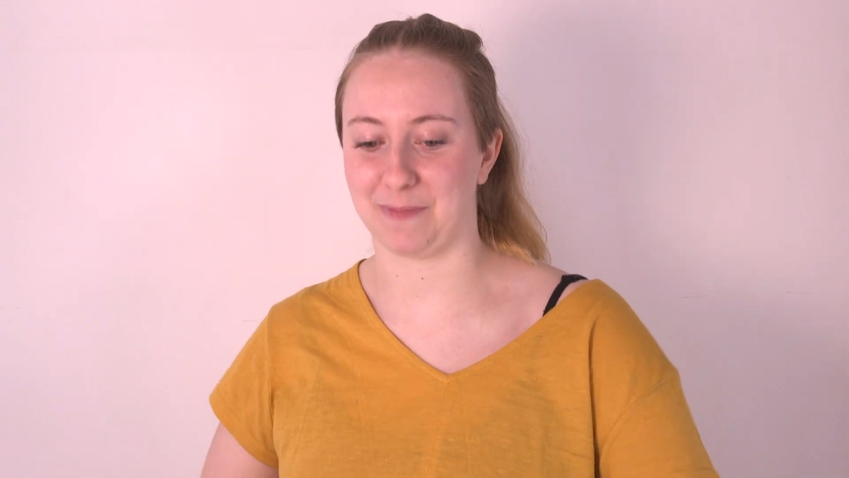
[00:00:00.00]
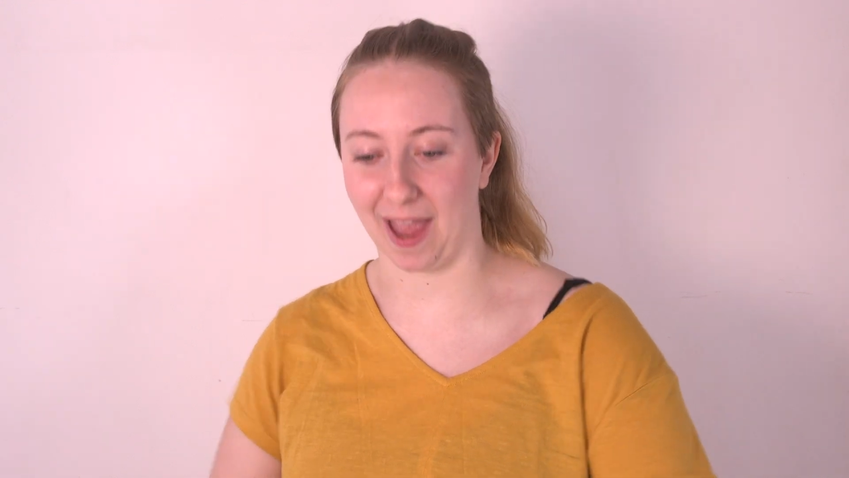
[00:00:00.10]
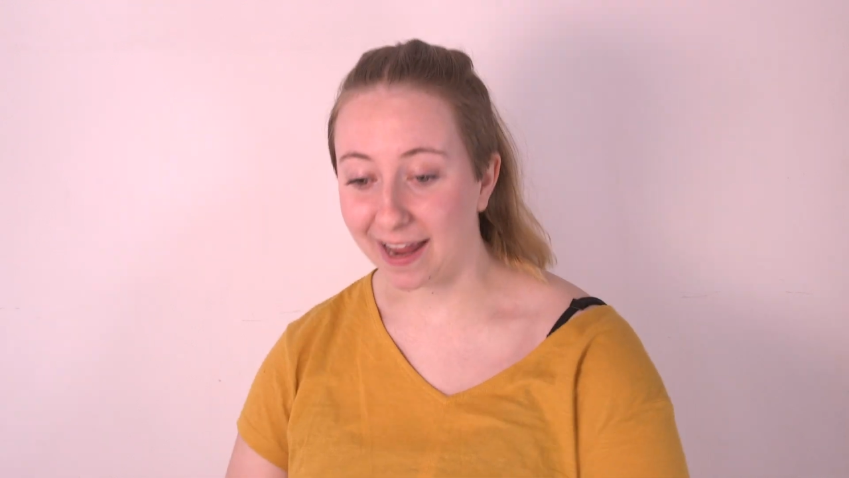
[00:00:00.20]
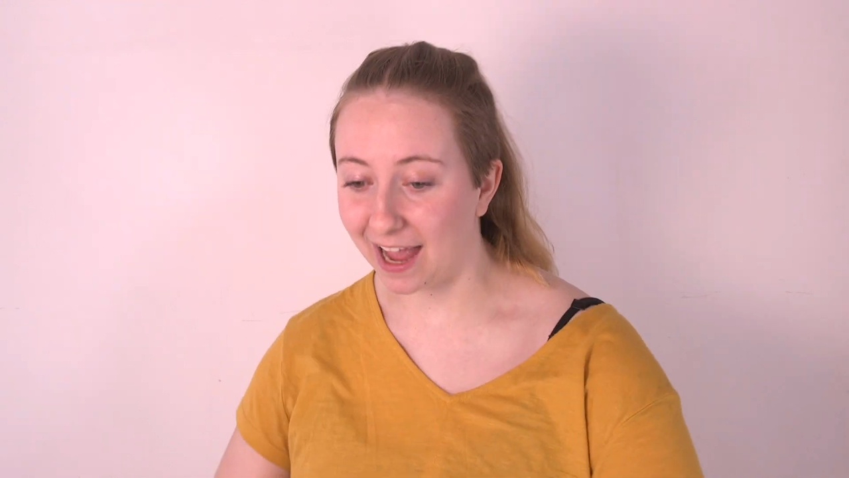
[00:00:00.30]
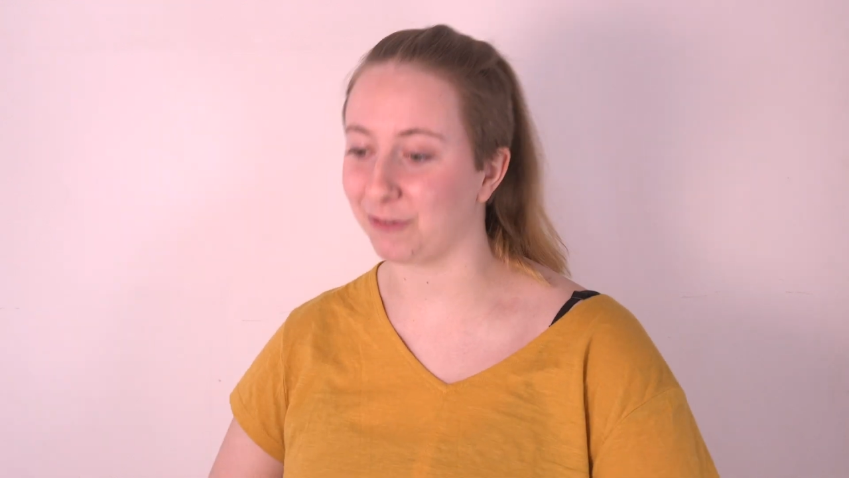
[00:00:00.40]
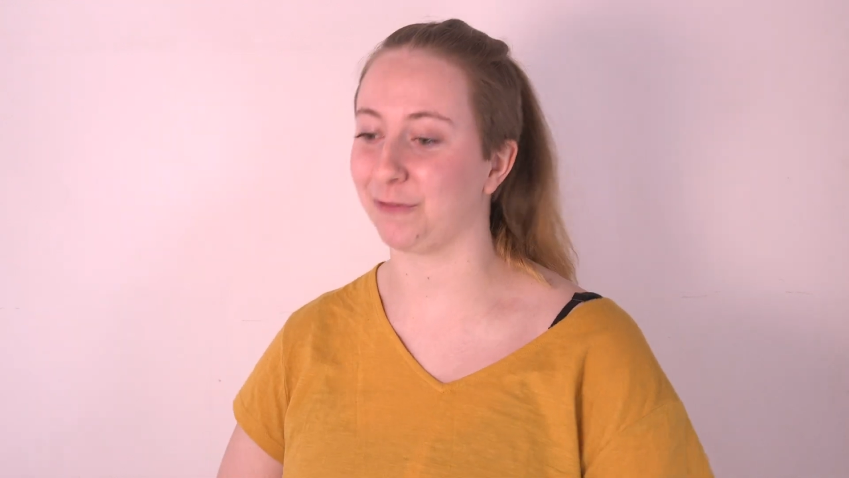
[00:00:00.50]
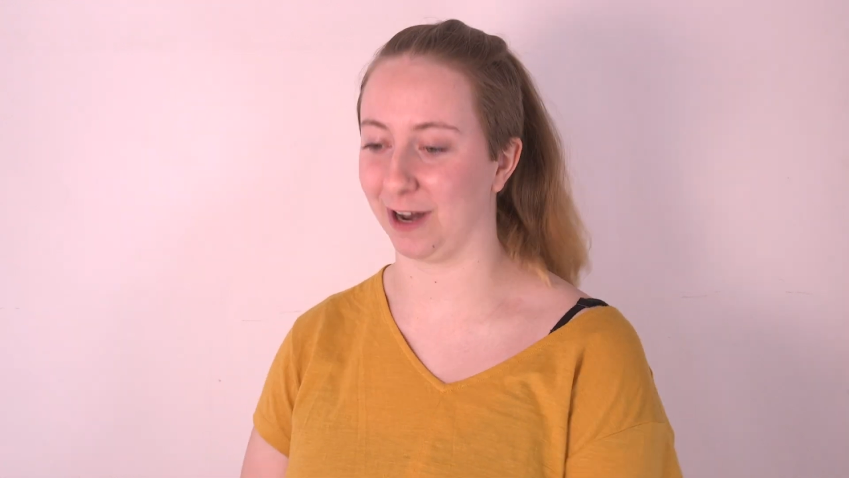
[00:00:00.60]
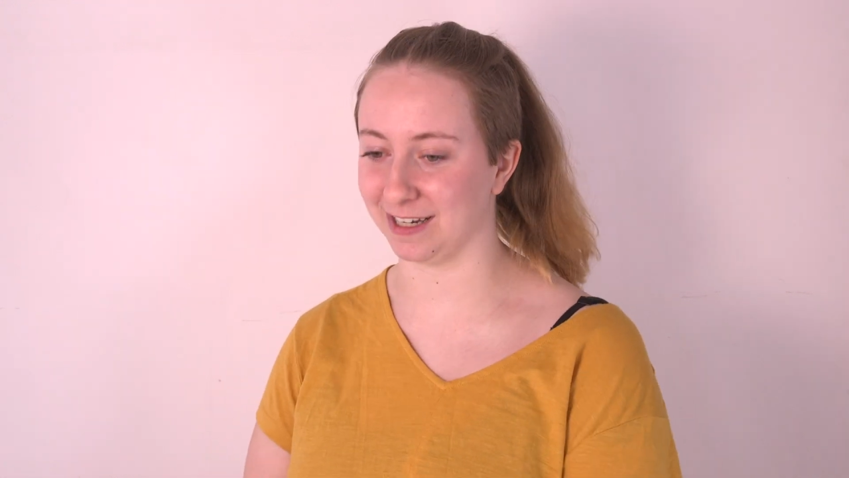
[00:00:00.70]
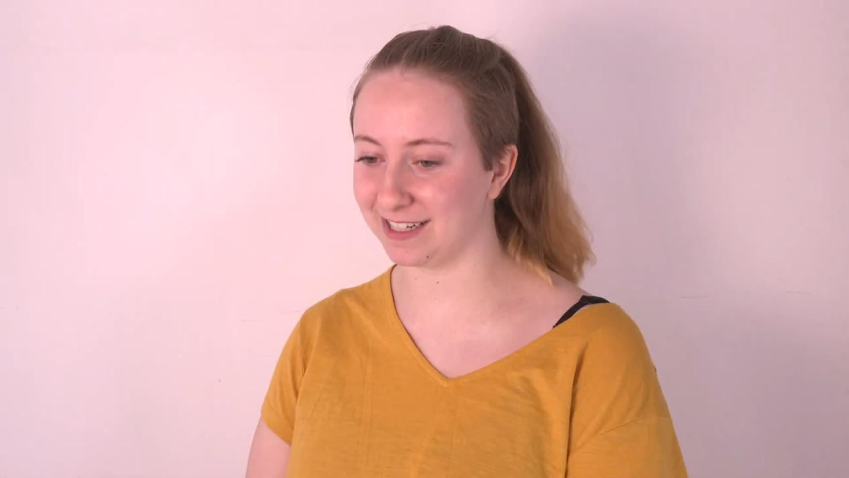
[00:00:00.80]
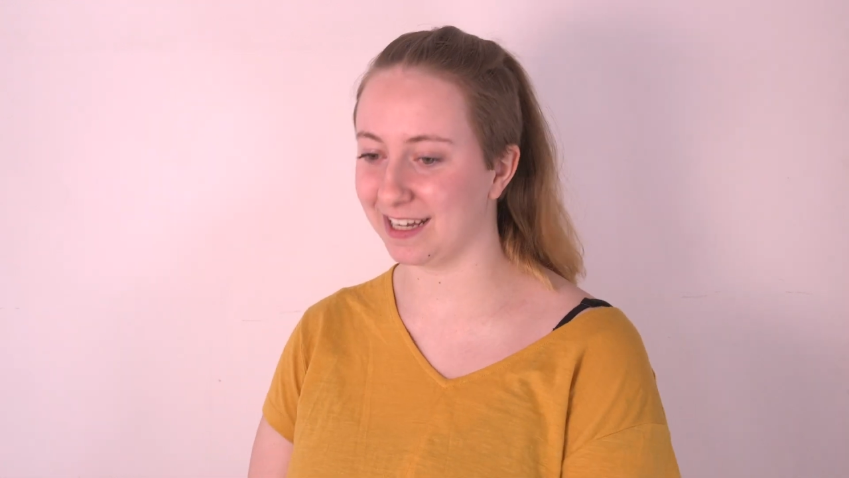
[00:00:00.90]
I have a
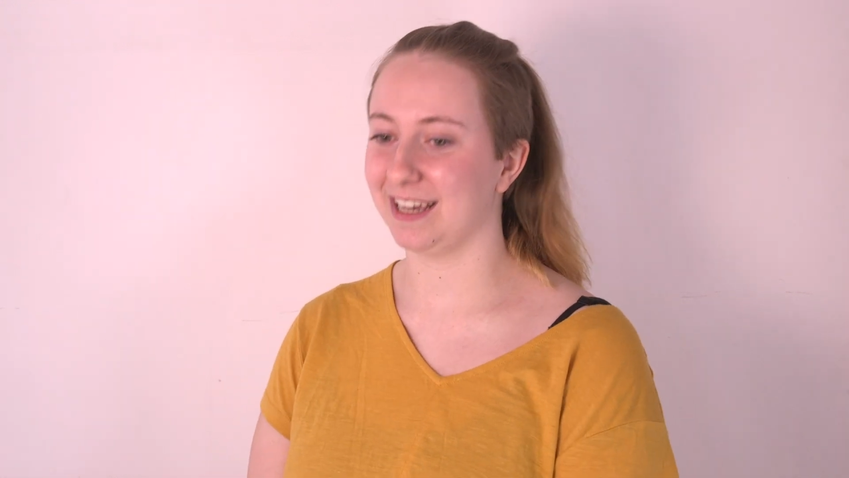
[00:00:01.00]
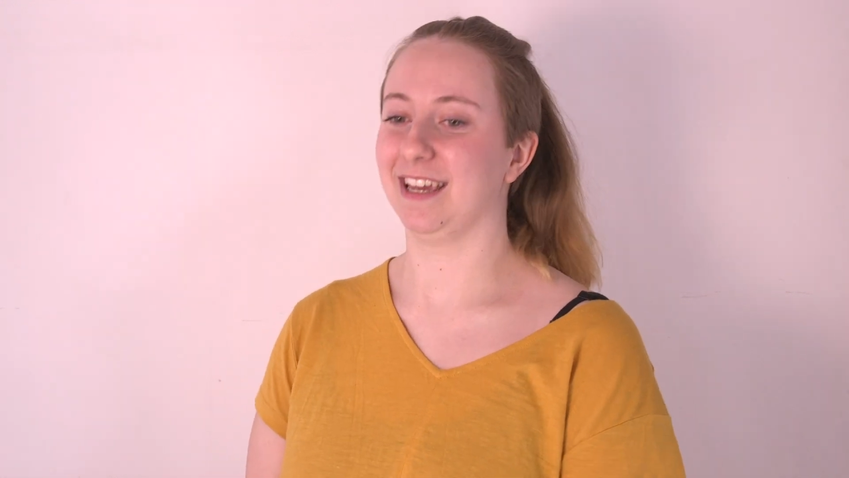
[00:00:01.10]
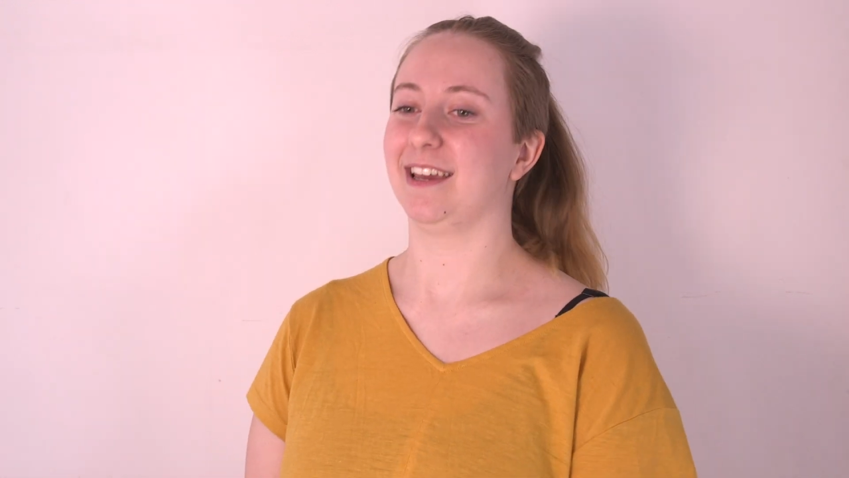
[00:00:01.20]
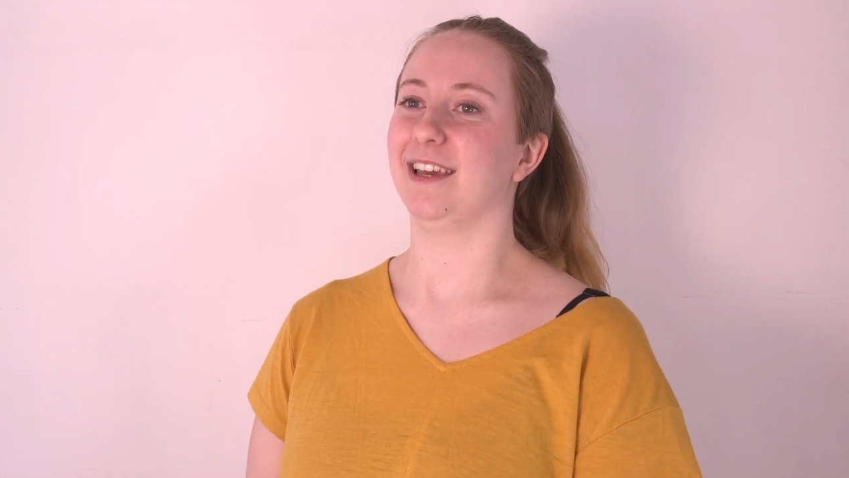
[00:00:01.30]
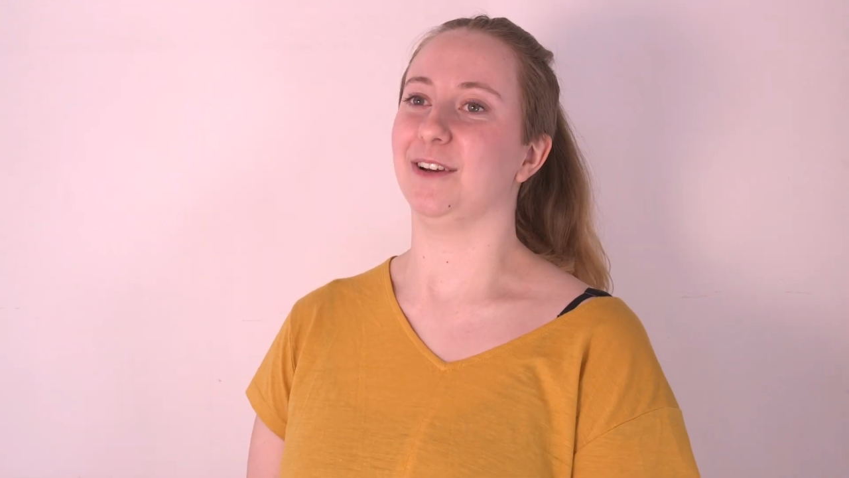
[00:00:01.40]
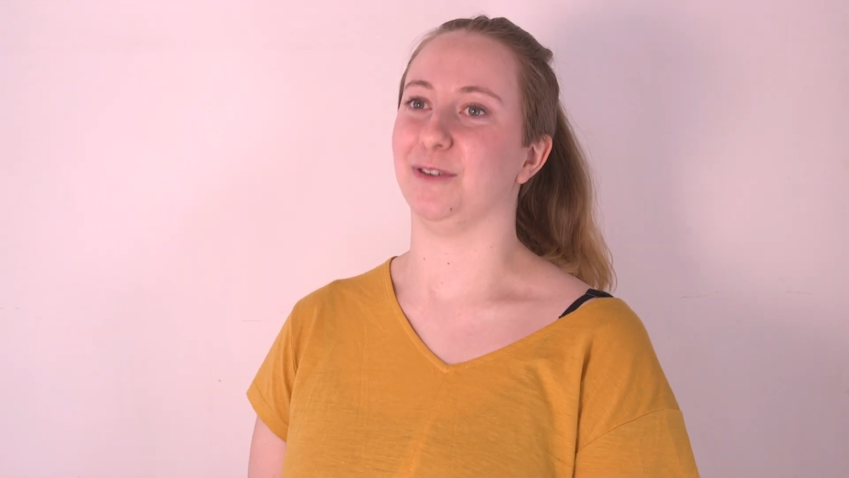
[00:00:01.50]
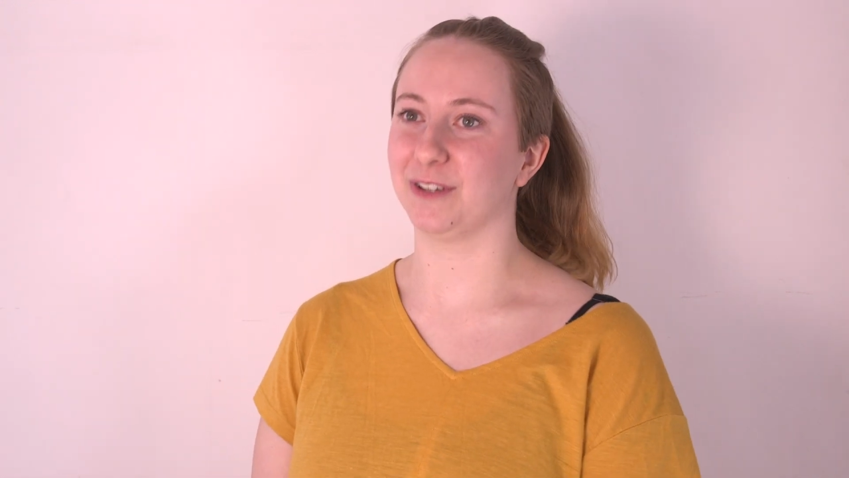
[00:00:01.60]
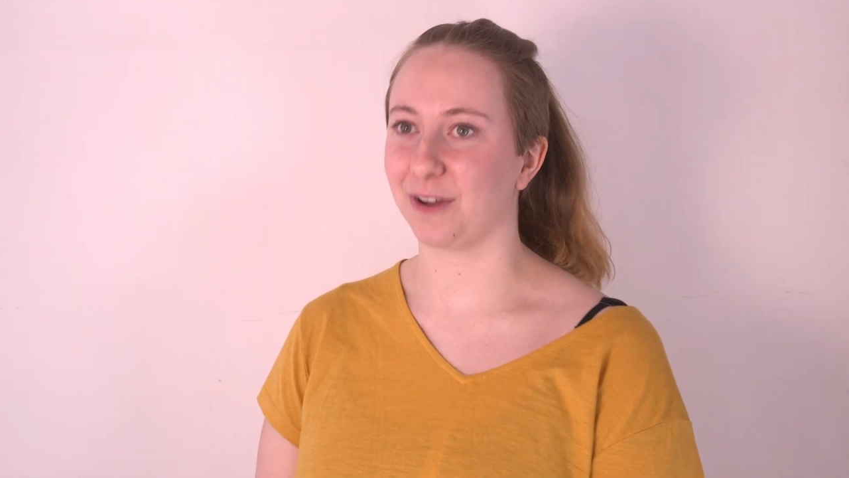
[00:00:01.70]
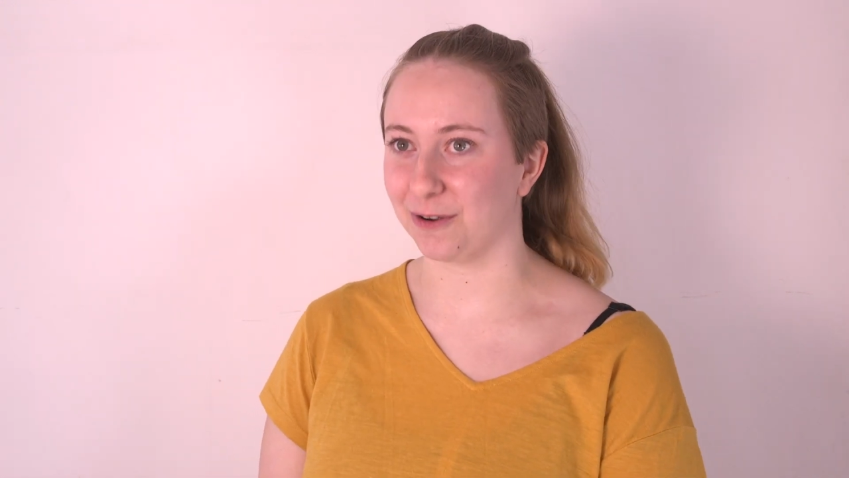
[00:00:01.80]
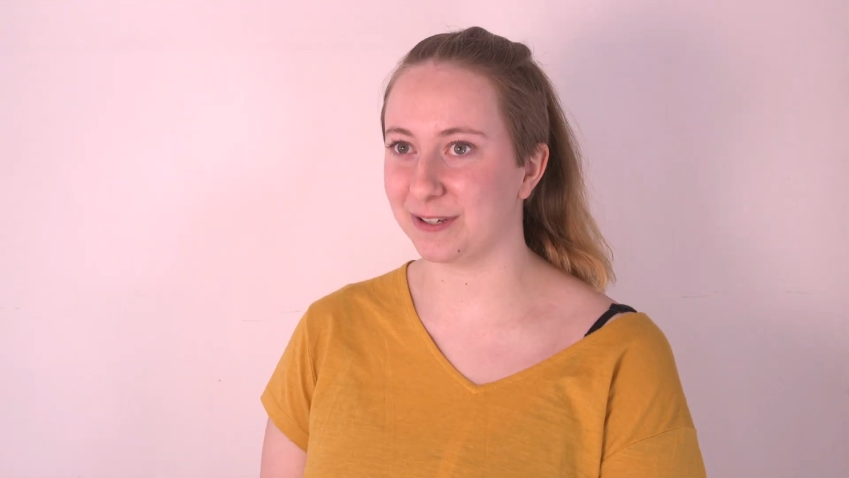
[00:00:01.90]
friend who's
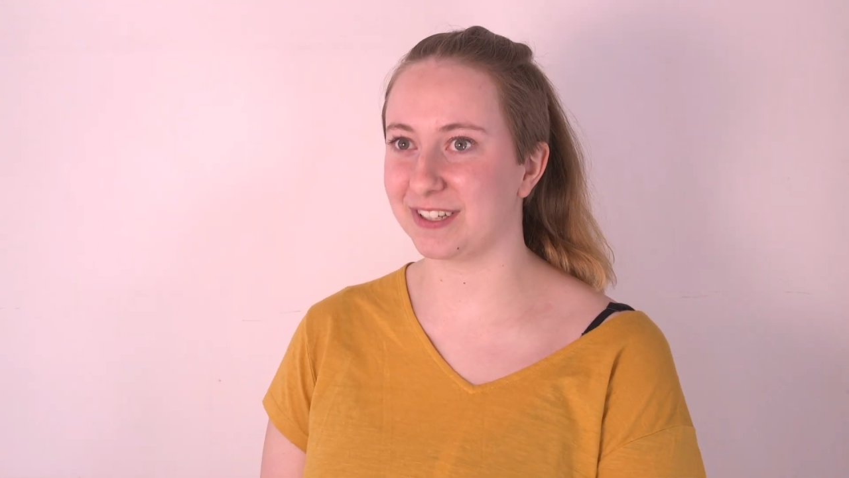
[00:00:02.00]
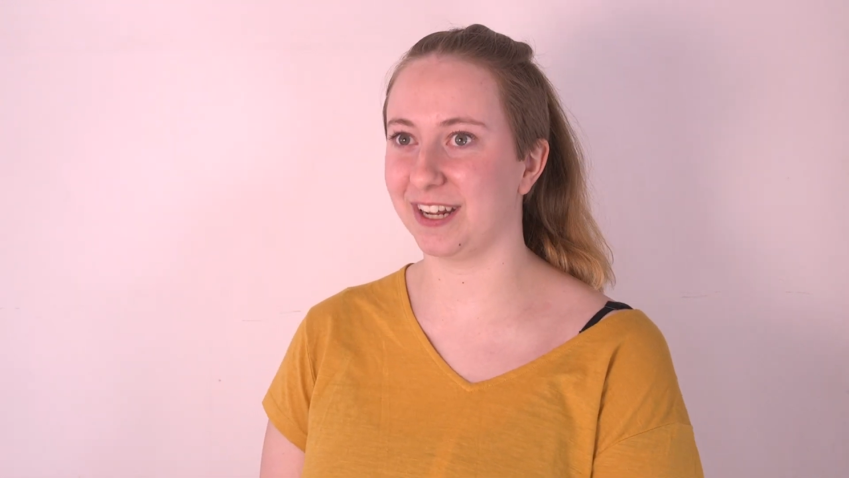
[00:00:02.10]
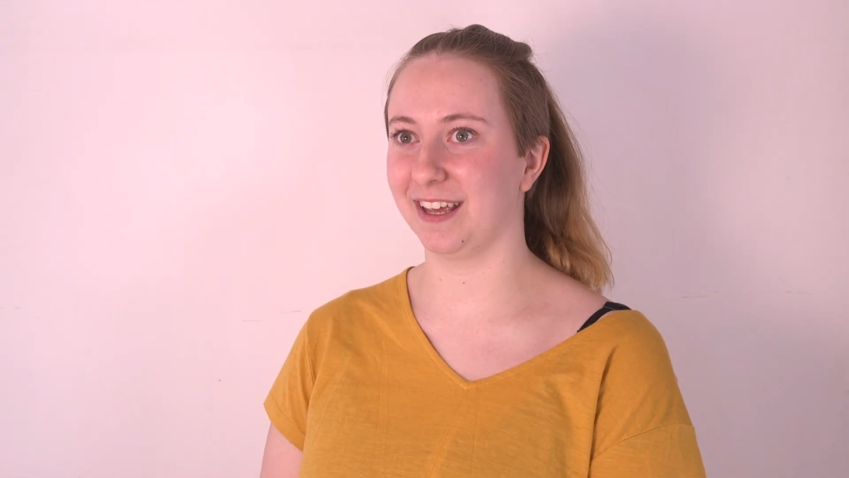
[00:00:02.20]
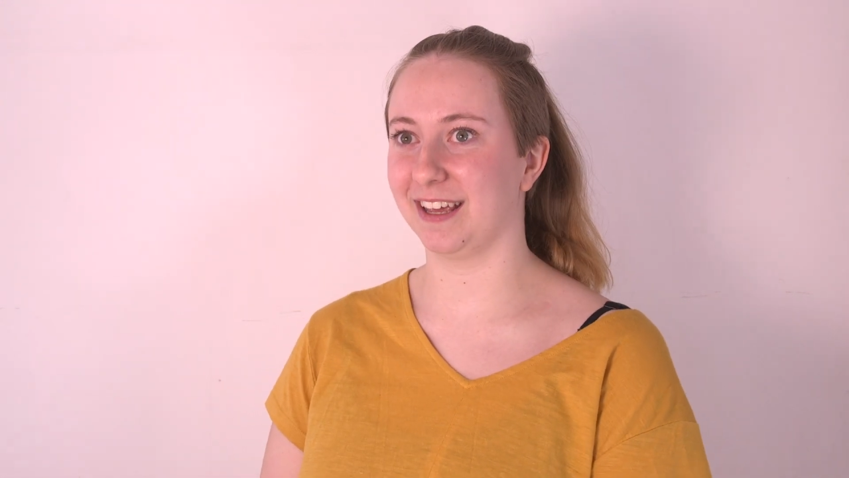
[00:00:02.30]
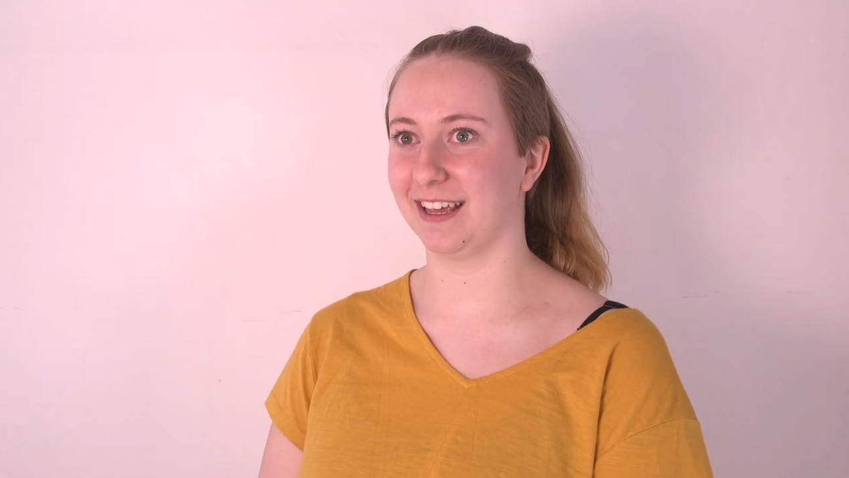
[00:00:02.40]
a ghost.